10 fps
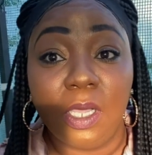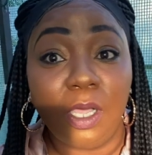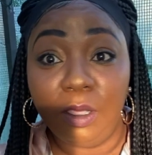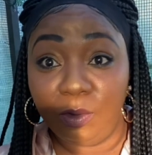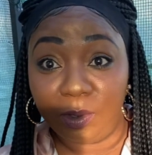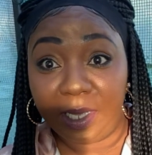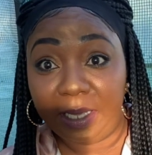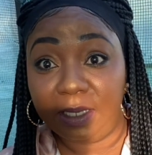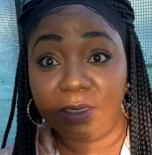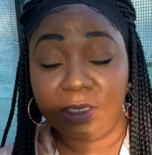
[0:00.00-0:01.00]

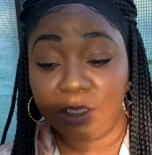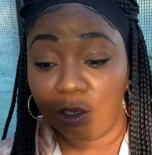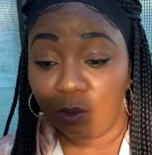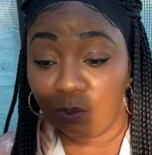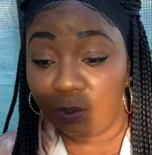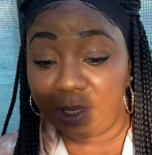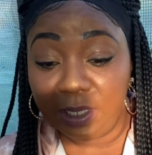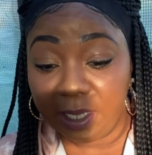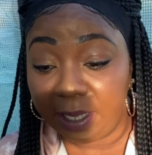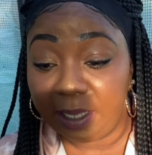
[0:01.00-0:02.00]
Okay, so we
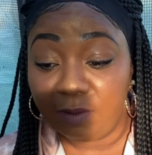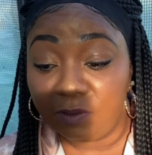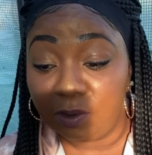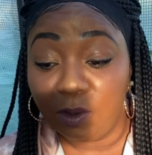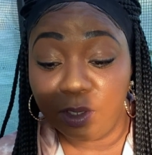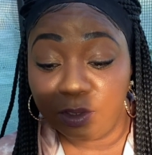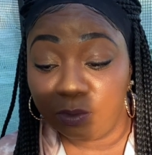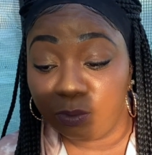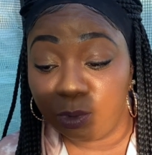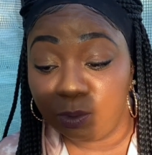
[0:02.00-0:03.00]
have gone
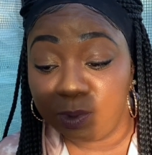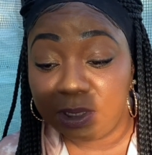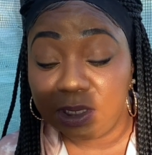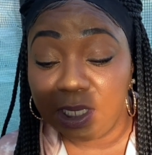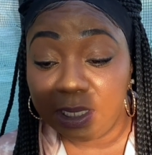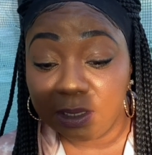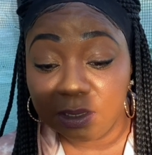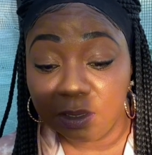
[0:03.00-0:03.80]
through 6